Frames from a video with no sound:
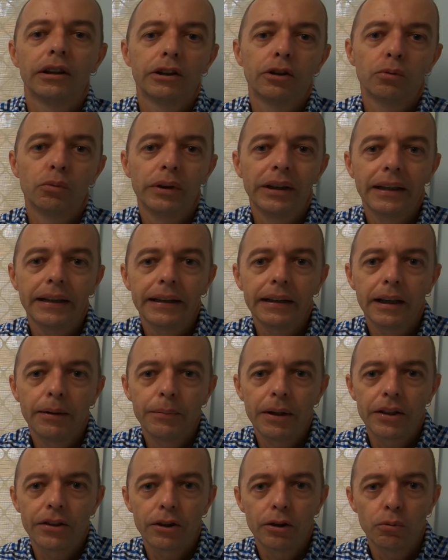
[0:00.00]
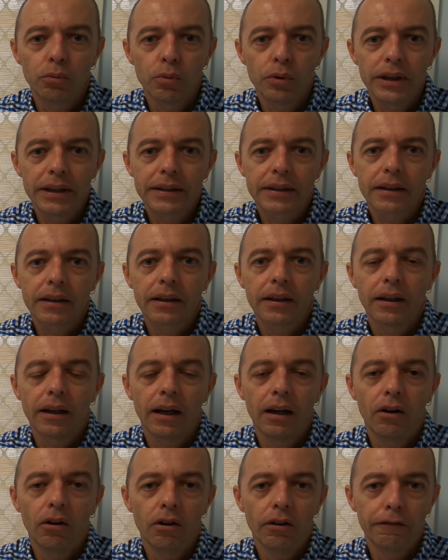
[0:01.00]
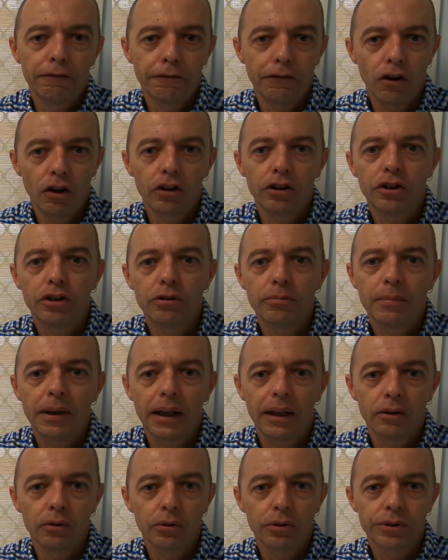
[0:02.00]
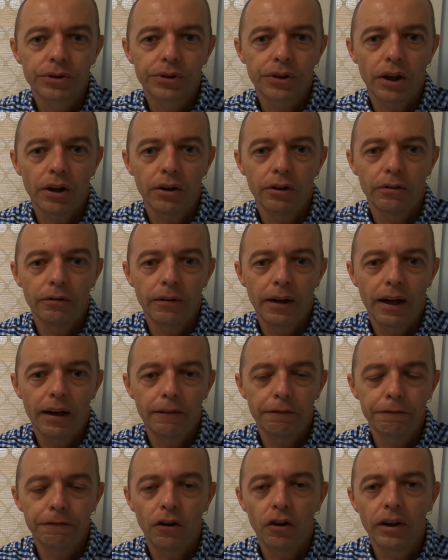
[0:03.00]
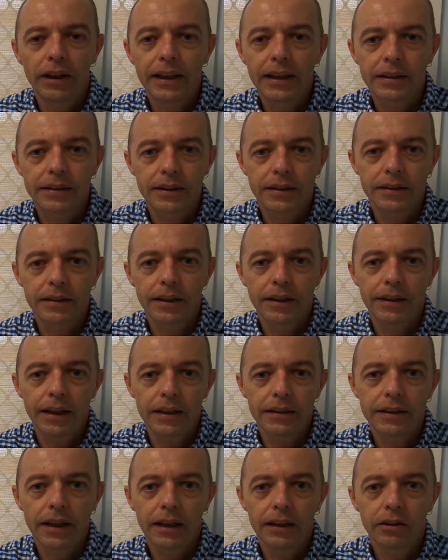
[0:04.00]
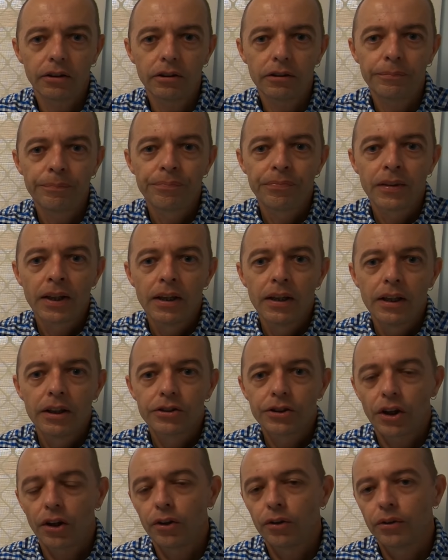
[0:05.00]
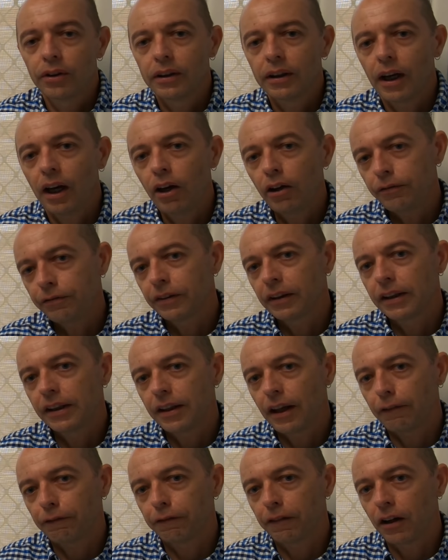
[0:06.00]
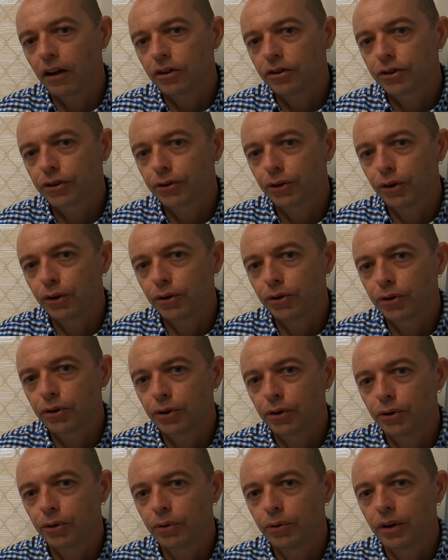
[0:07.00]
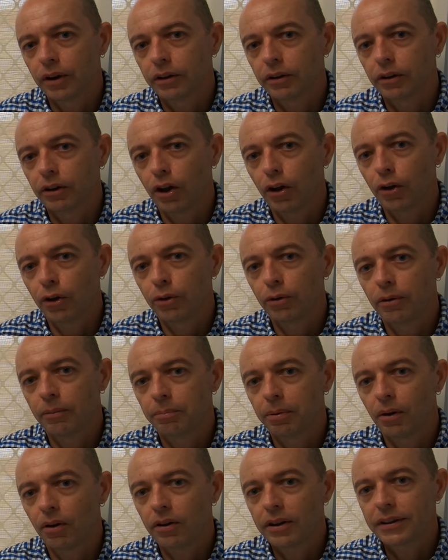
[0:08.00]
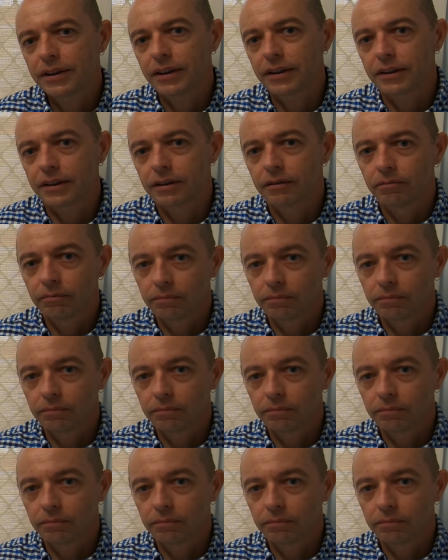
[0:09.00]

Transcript: to really limit the risk on volume and also finances that they take on. So hopefully that flows through to low prices.